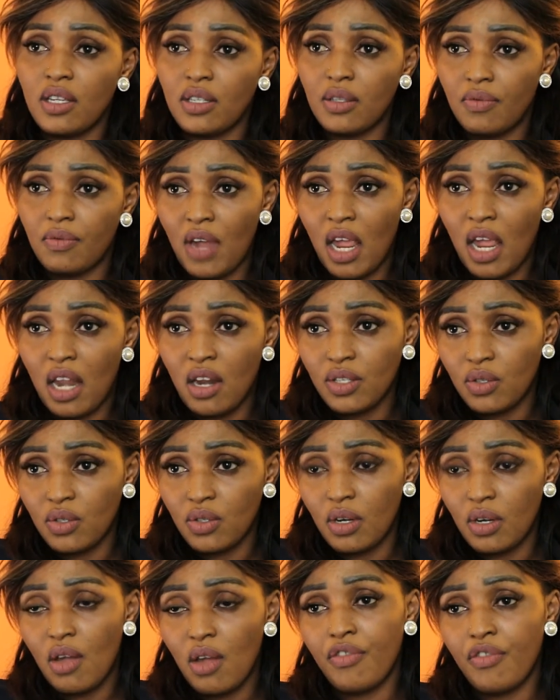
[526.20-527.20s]

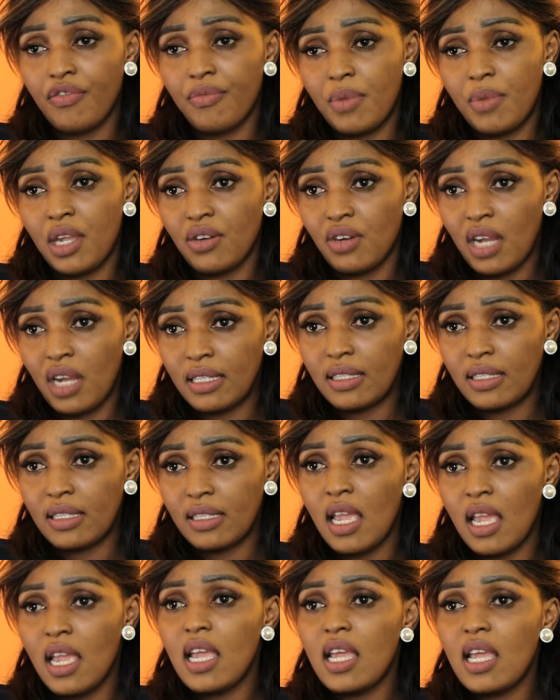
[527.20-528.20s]
violation of my rights.
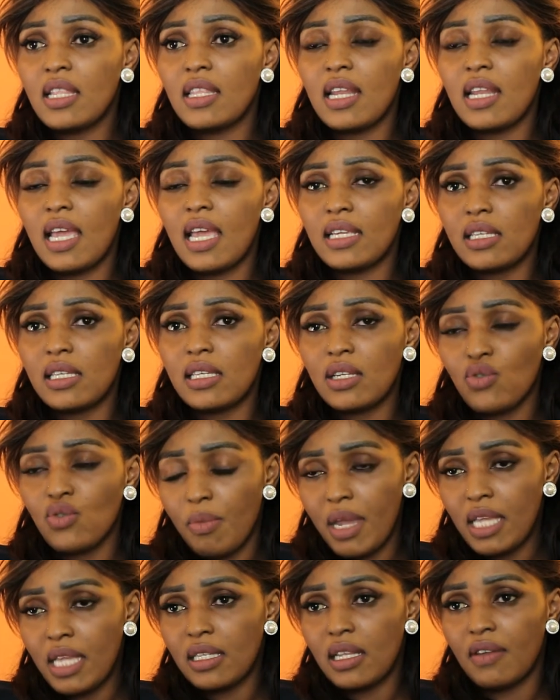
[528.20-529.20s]
Then I said to
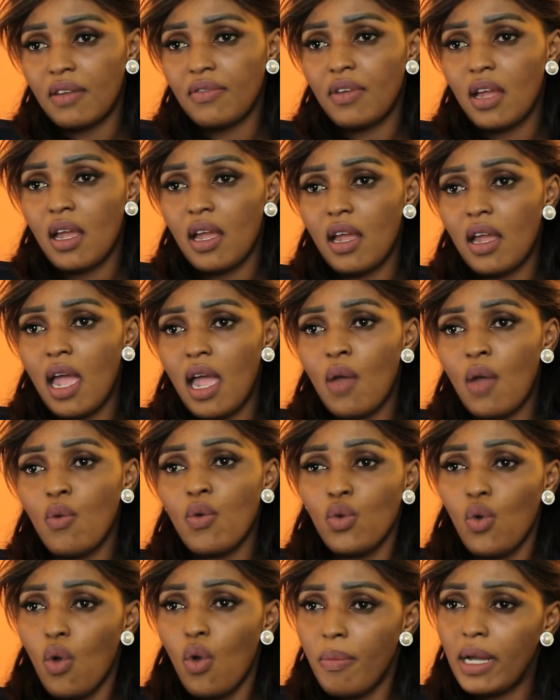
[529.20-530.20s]
myself, I will
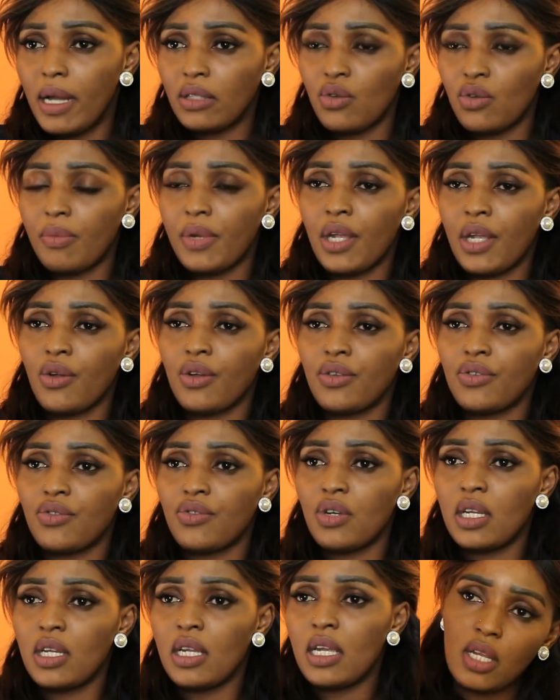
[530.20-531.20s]
go back to my
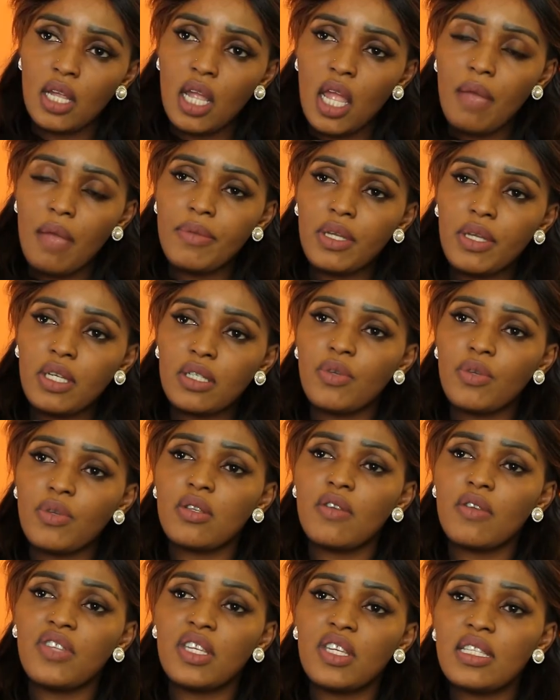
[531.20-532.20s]
country. Because most
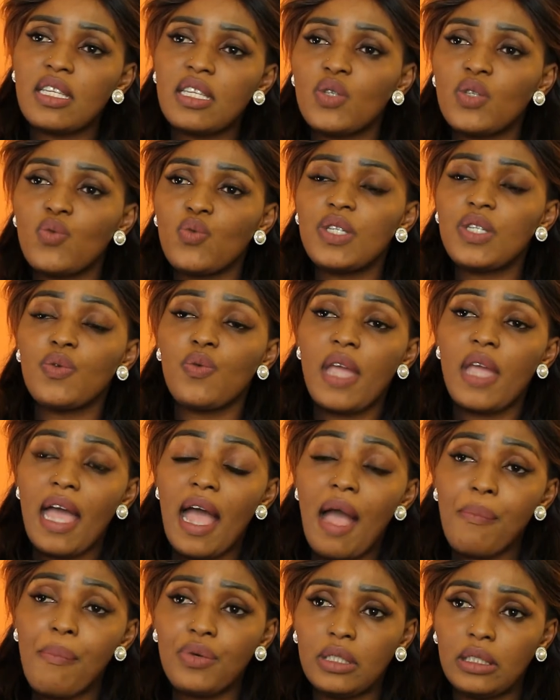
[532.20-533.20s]
of the things which were
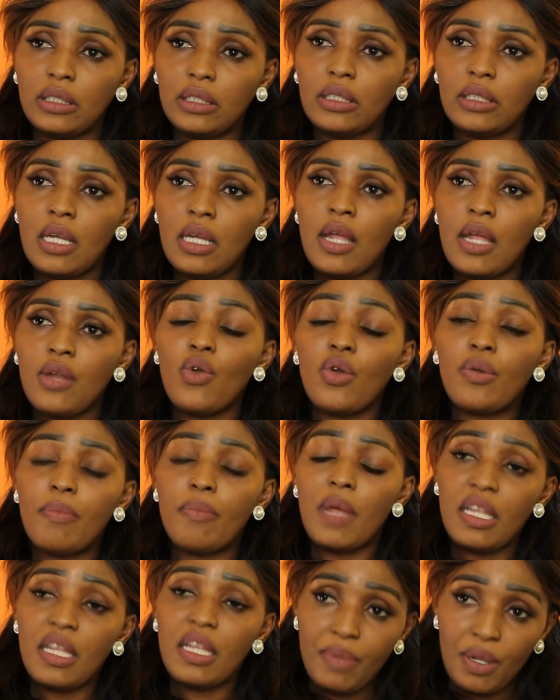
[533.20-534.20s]
happening, not
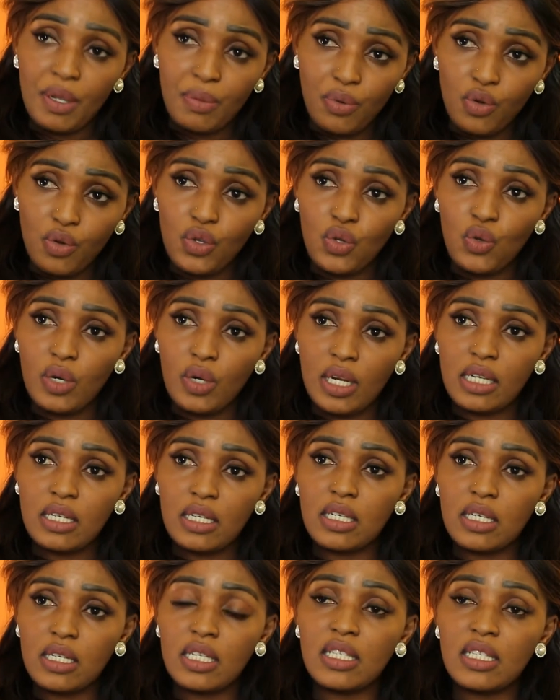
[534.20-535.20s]
many people knew that
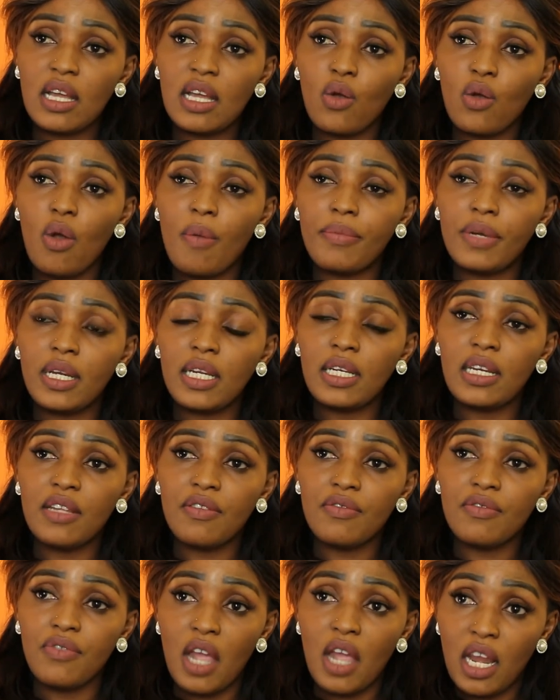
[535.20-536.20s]
these are completely
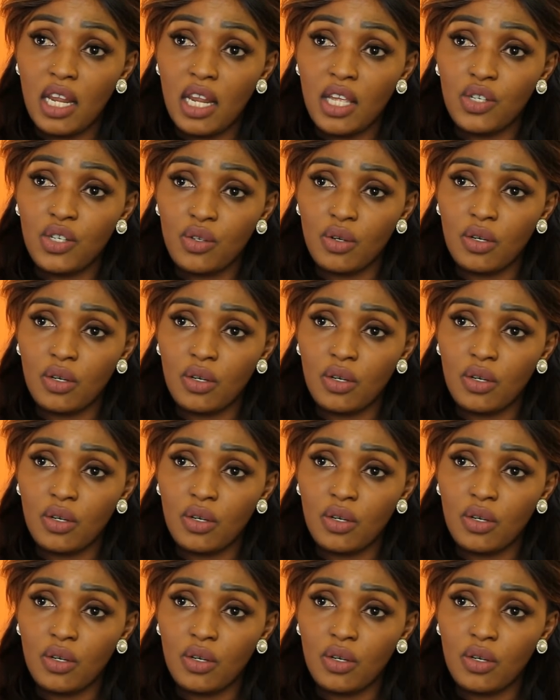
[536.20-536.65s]
violation